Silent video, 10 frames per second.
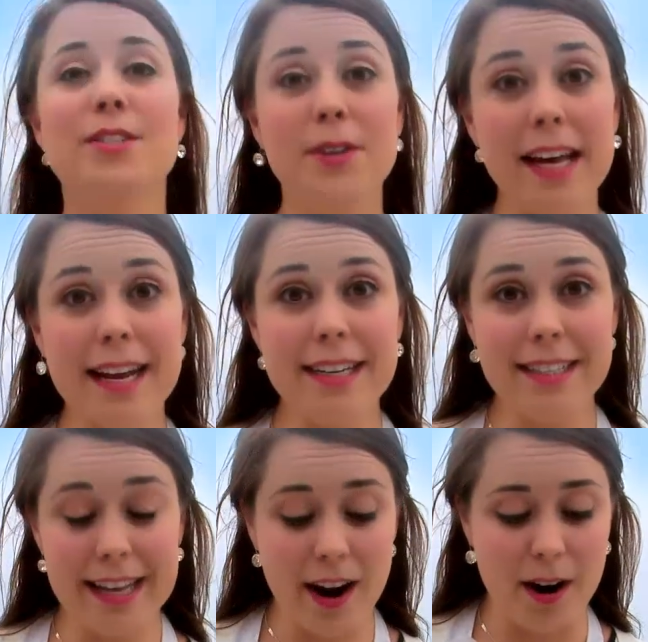So to get into
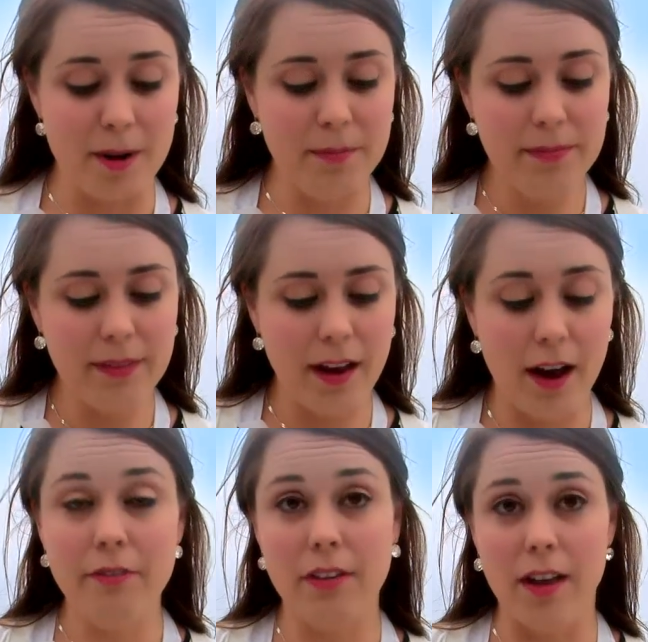the arm
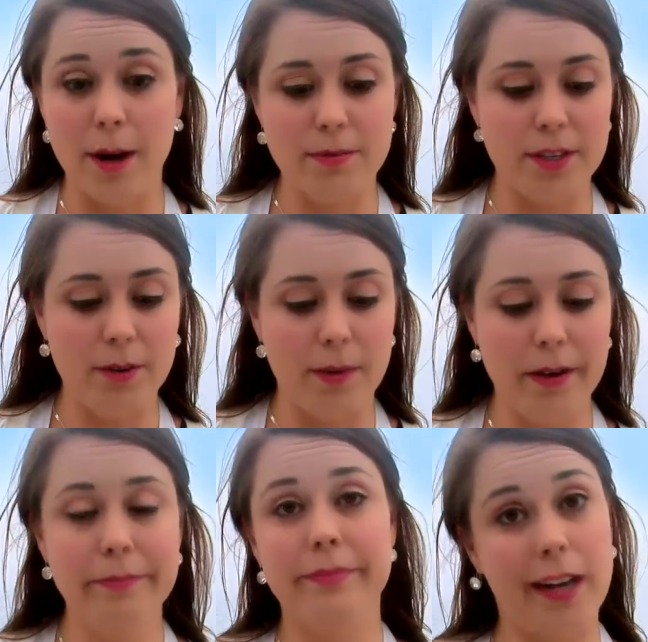of the lobster,
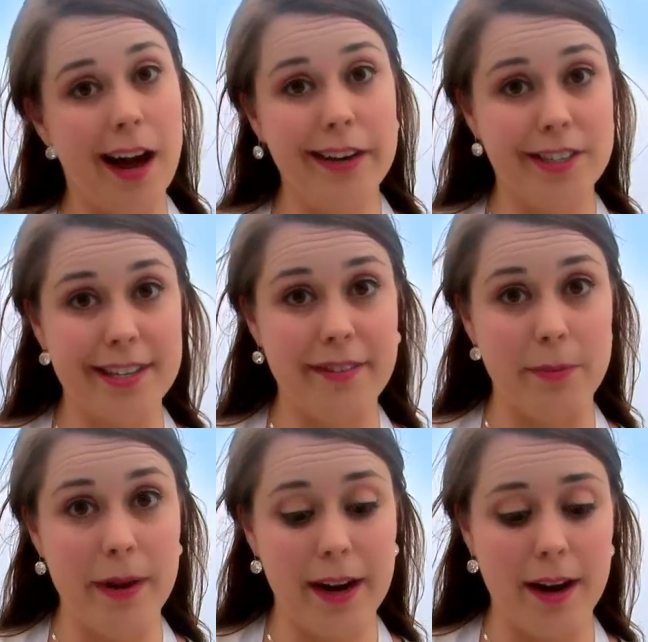well, you kind of just have to
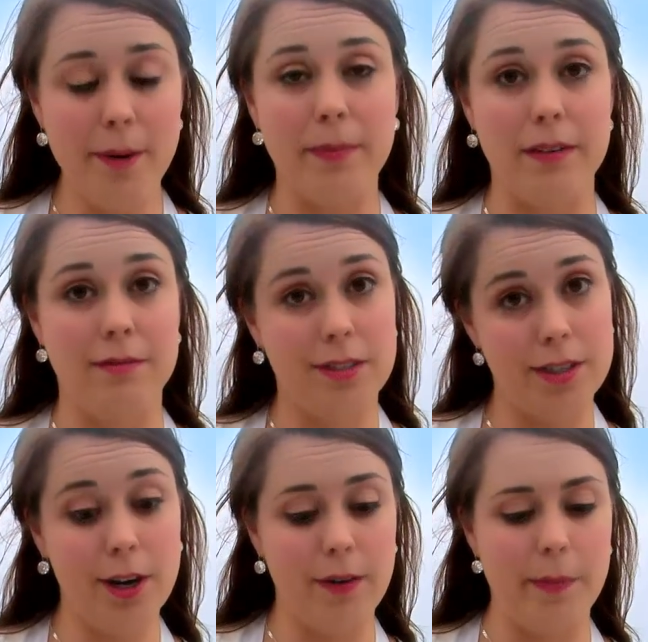pick it up and
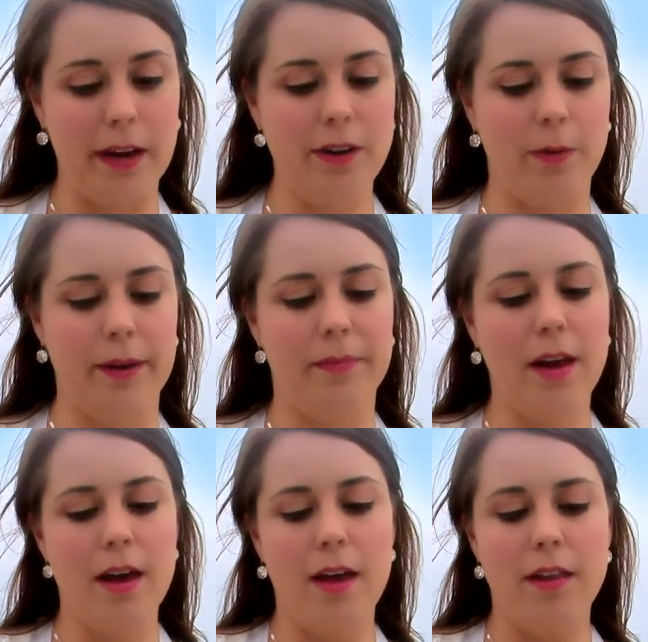start ripping into it.
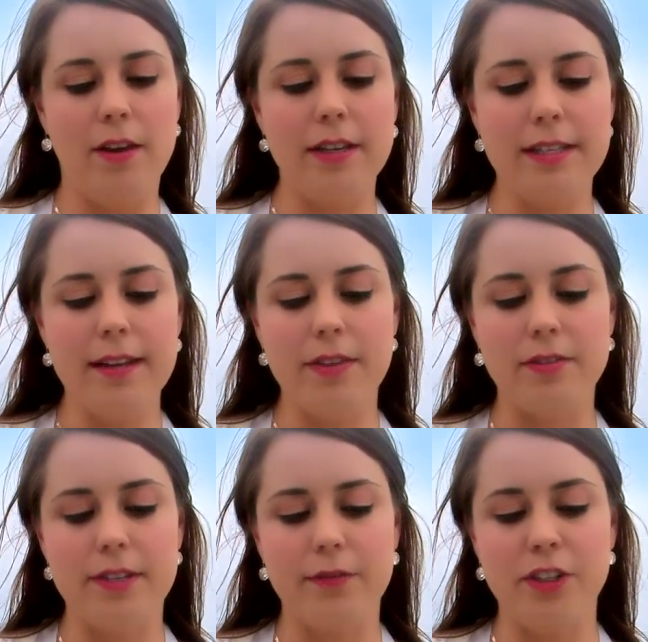You can see that
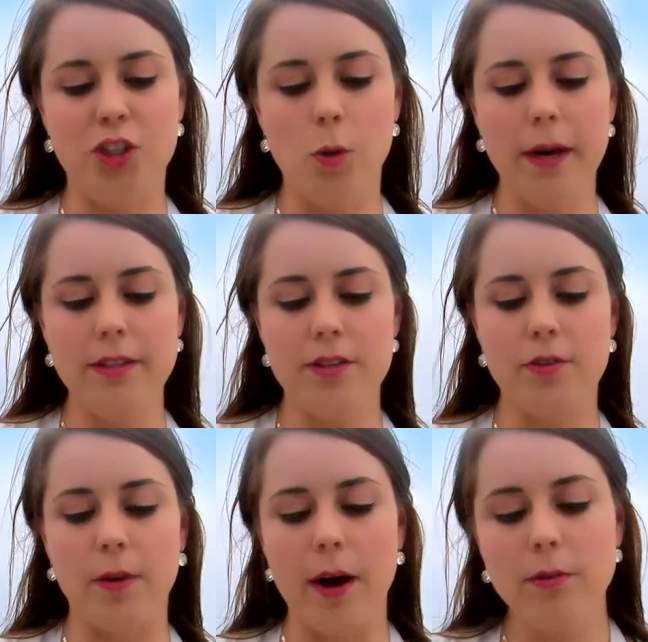there's different joints
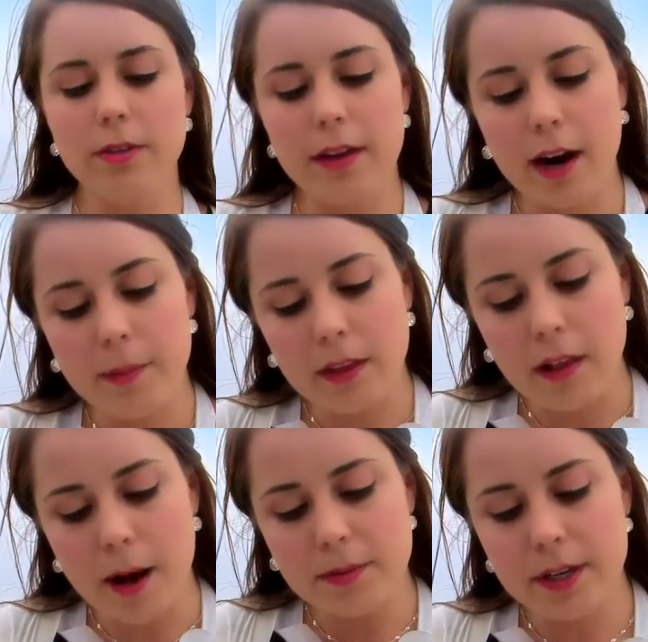throughout the arm of the
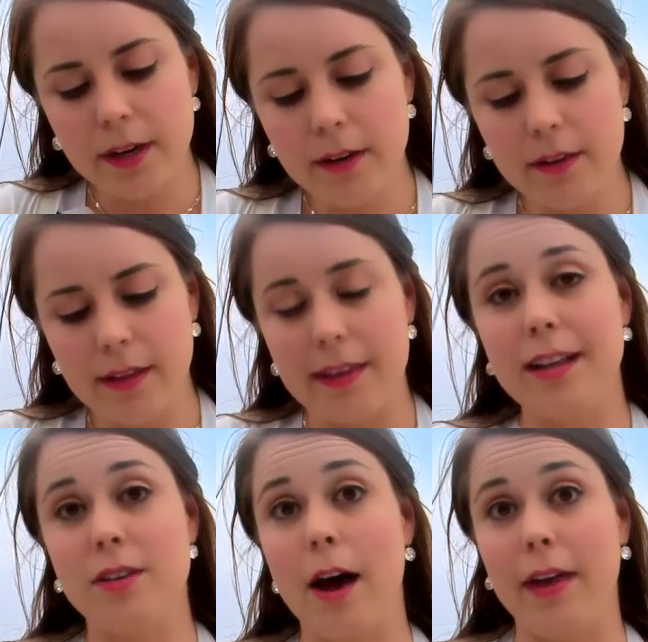lobster. And
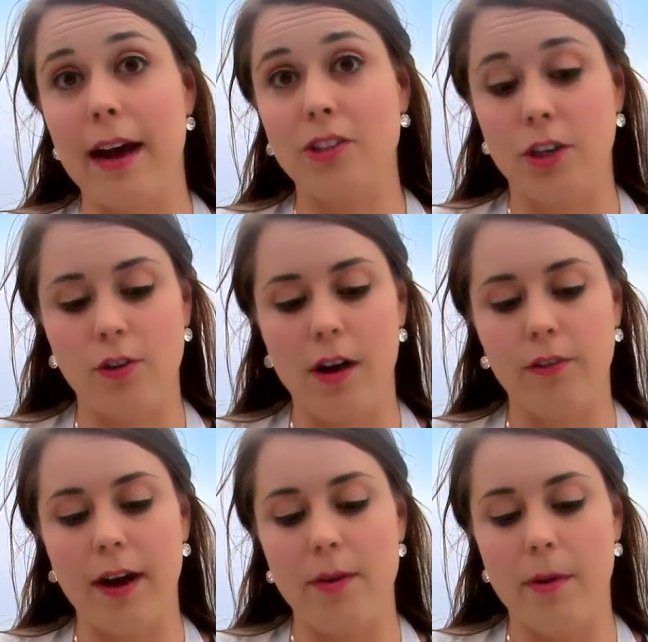that's how they actually crawl
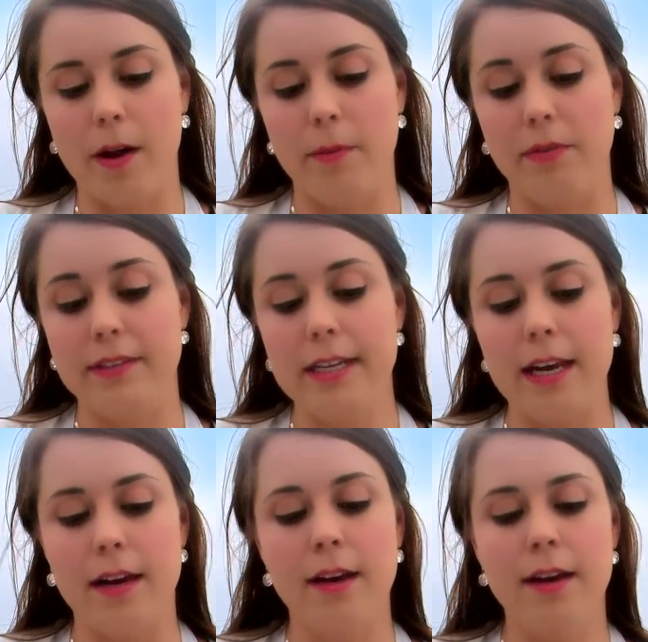around the bottom of the
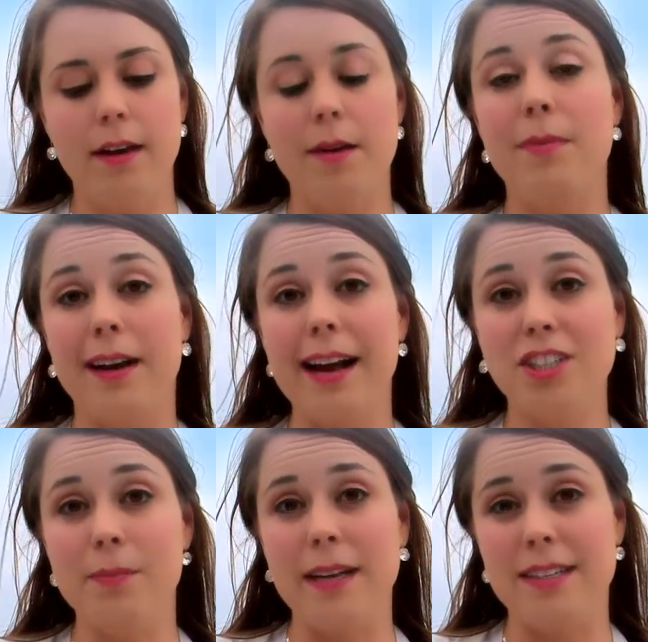sea. But it
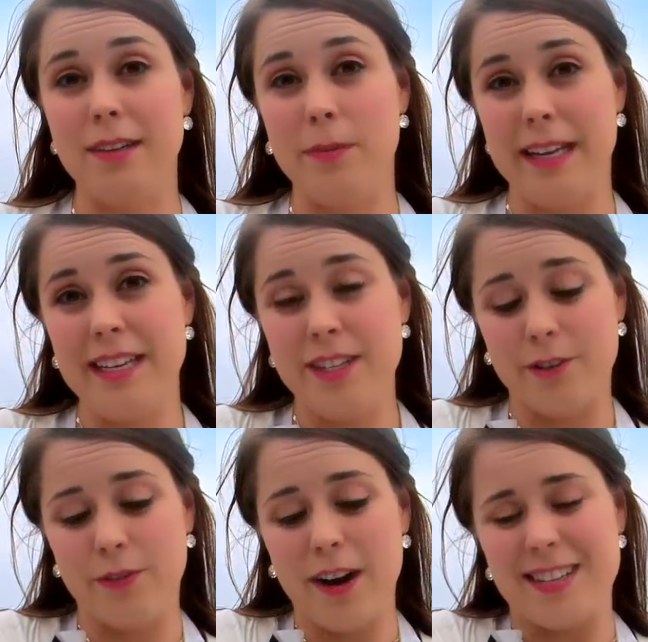actually makes it a little bit easier
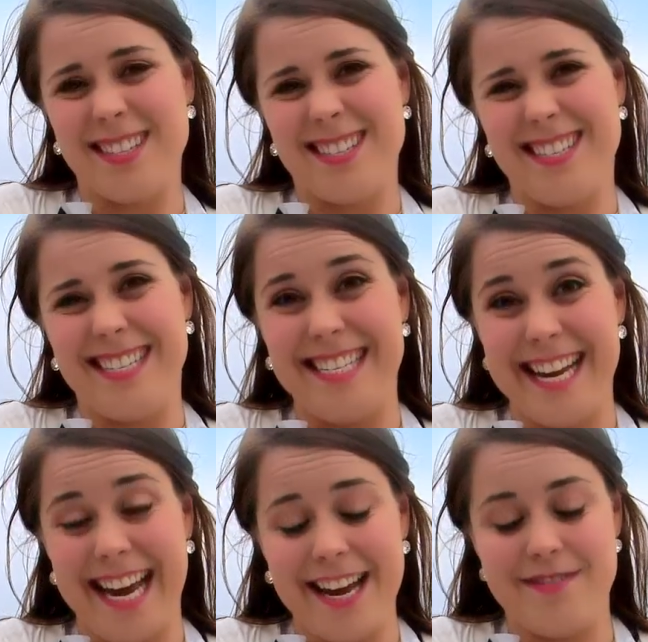for us to
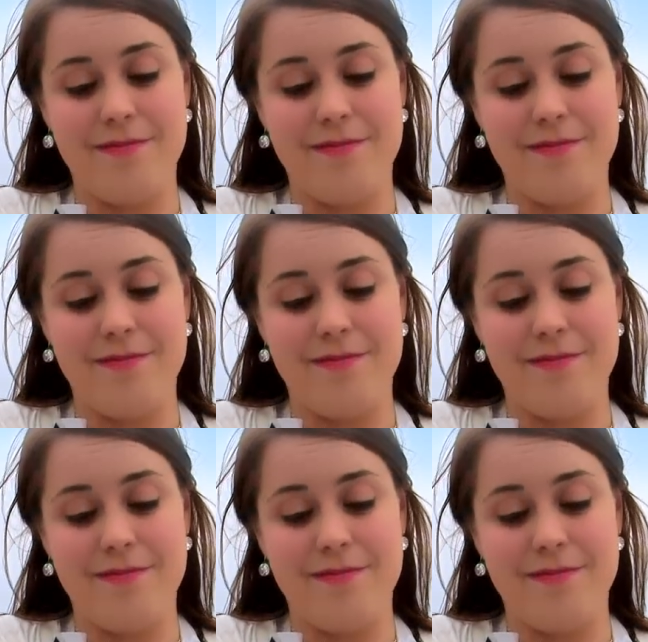dig in.